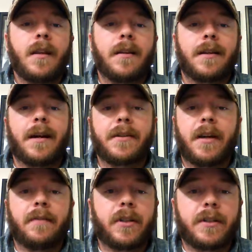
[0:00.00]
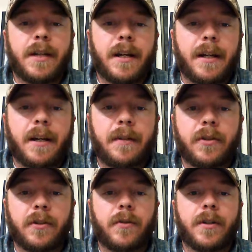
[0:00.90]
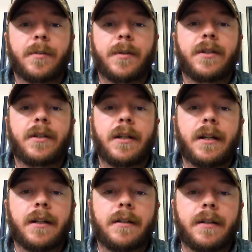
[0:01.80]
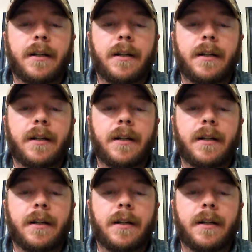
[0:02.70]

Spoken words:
guys, have a good day, have a good Christmas, and